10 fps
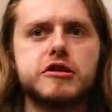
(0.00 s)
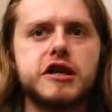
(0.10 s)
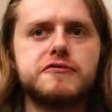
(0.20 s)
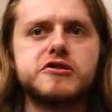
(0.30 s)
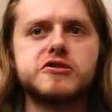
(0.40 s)

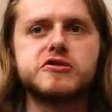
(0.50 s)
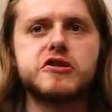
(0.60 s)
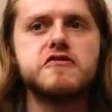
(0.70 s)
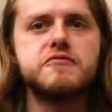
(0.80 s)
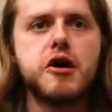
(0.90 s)
live reads and
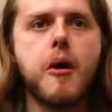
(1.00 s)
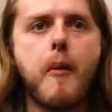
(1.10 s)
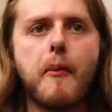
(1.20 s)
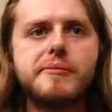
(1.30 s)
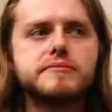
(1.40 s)
stuff, but
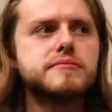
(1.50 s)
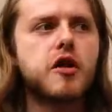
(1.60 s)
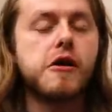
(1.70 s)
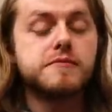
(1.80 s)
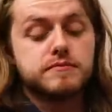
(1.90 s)

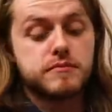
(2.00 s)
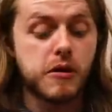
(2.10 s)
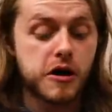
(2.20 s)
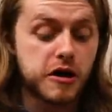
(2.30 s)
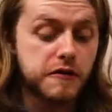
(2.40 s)

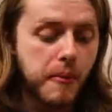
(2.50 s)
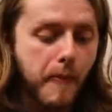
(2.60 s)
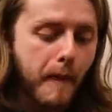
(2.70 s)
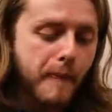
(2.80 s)
I love it.